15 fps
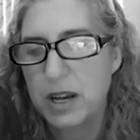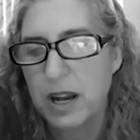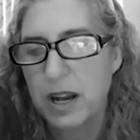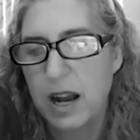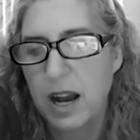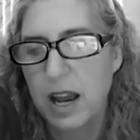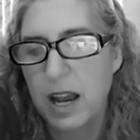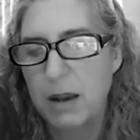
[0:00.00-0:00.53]

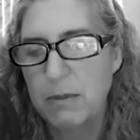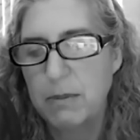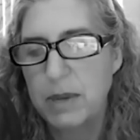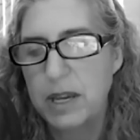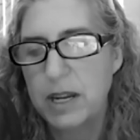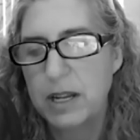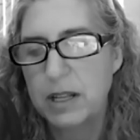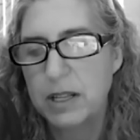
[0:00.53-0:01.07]
I
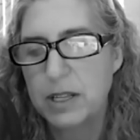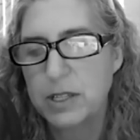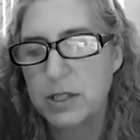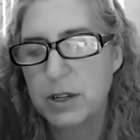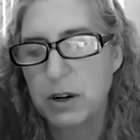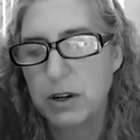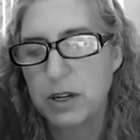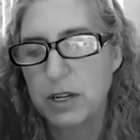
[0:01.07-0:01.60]
immediately
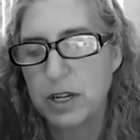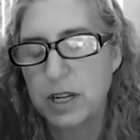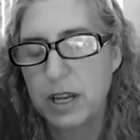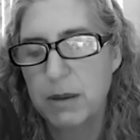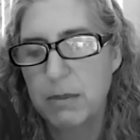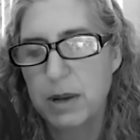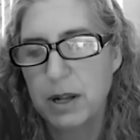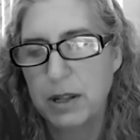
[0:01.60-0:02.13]
started an
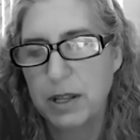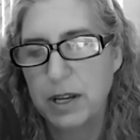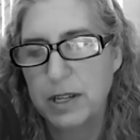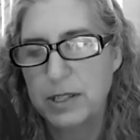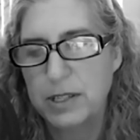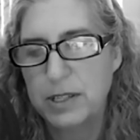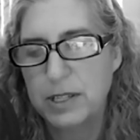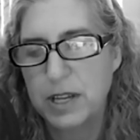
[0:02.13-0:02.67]
email
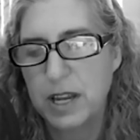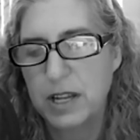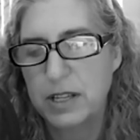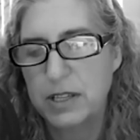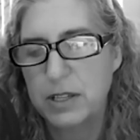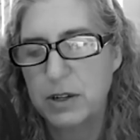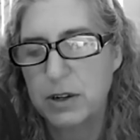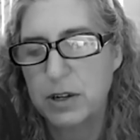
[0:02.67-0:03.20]
list
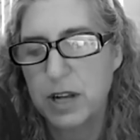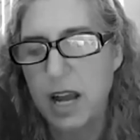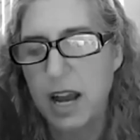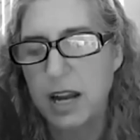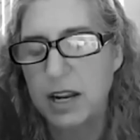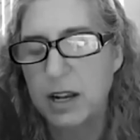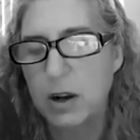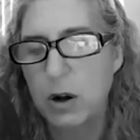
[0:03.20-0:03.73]
and started
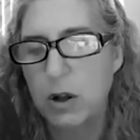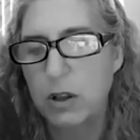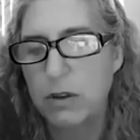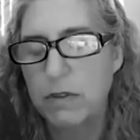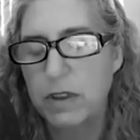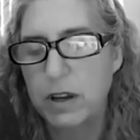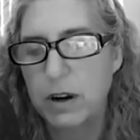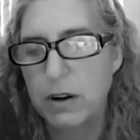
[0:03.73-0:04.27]
adding all
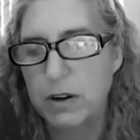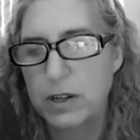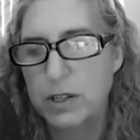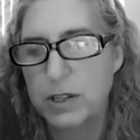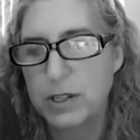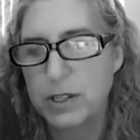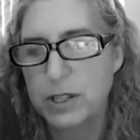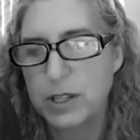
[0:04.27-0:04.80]
of the
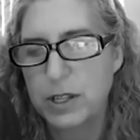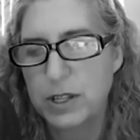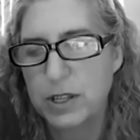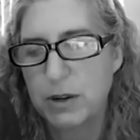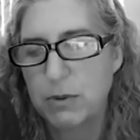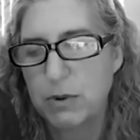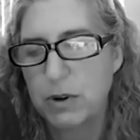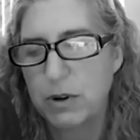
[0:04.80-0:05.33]
artists
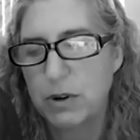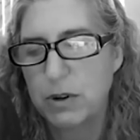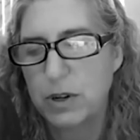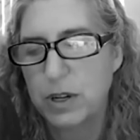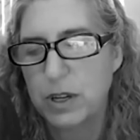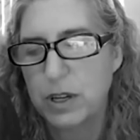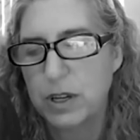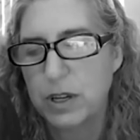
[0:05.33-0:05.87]
that were
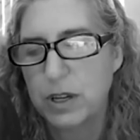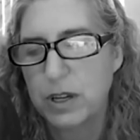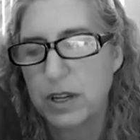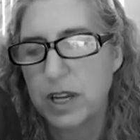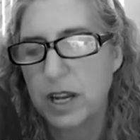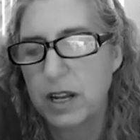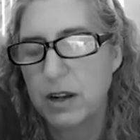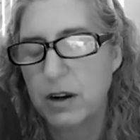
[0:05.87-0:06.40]

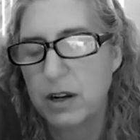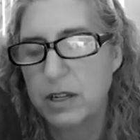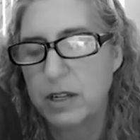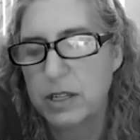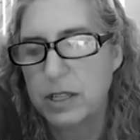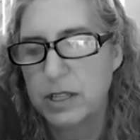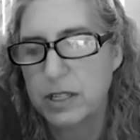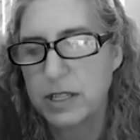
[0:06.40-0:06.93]
getting
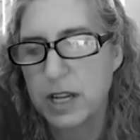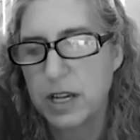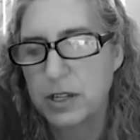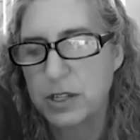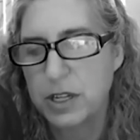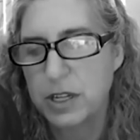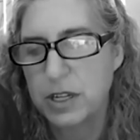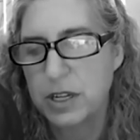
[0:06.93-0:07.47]
onto the
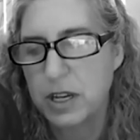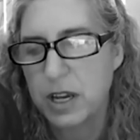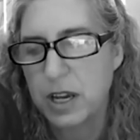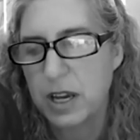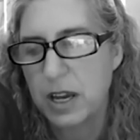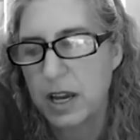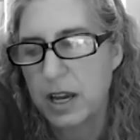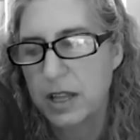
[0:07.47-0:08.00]
station,
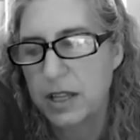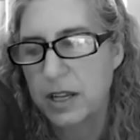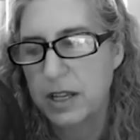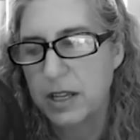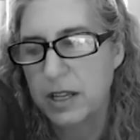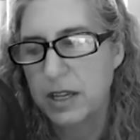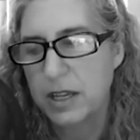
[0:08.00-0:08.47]
and then